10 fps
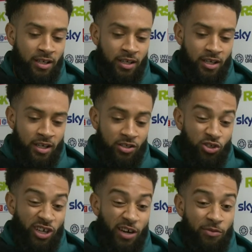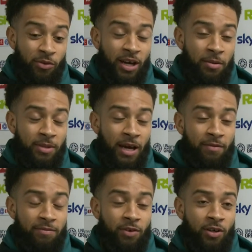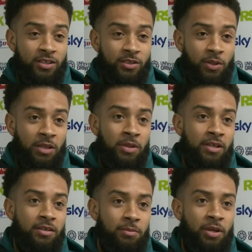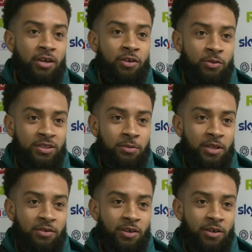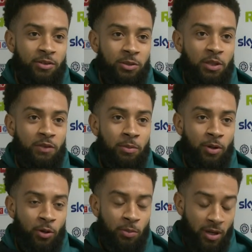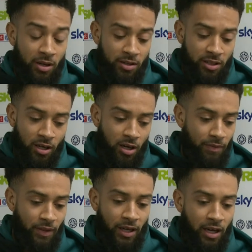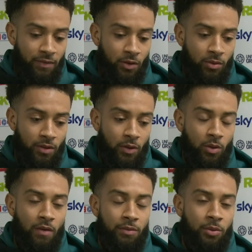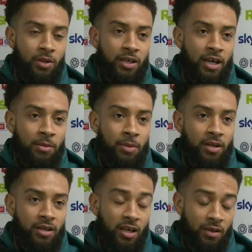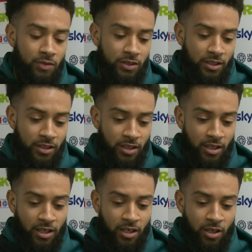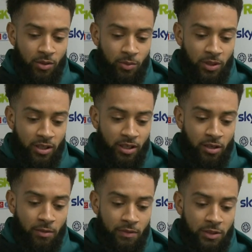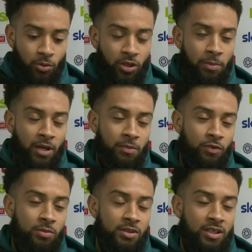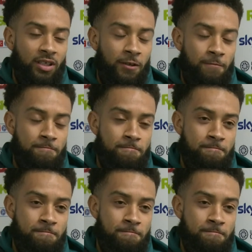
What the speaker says: and just getting through that first 20 minute period was a bit of a blow. But after that I felt comfortable in the game, and obviously we can obviously put in a better performance today.